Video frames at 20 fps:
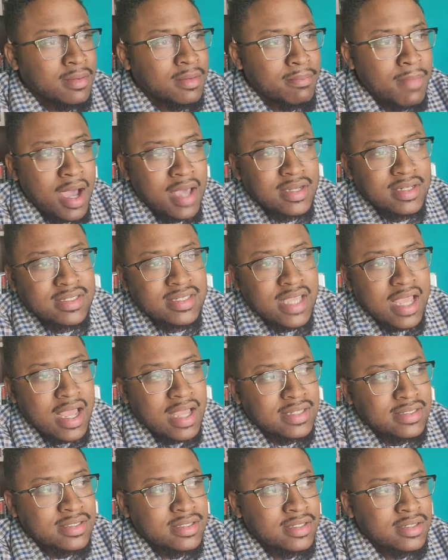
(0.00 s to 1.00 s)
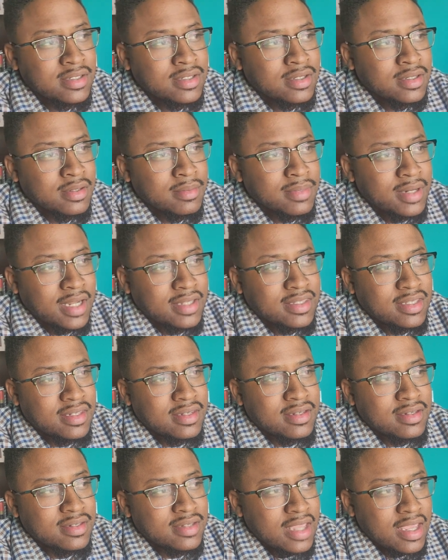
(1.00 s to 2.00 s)
monetized, but at the
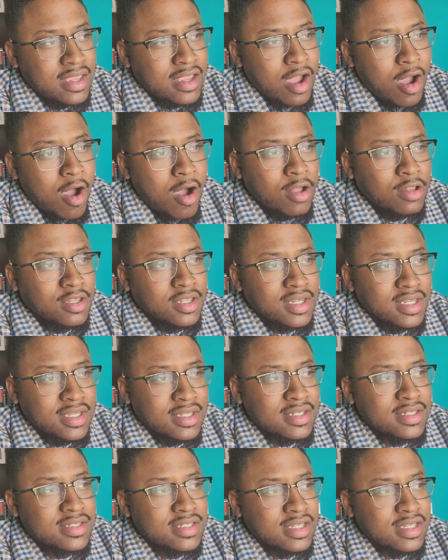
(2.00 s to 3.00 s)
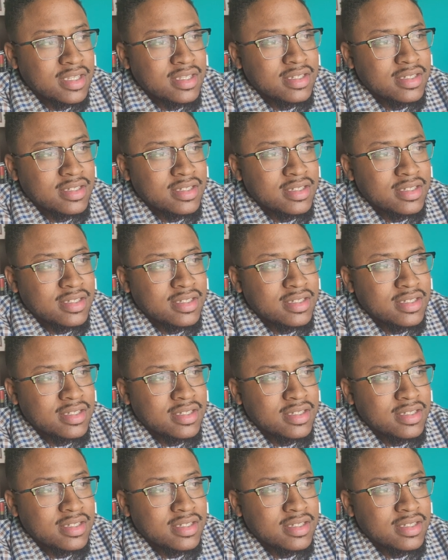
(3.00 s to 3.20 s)
end of the day, all it is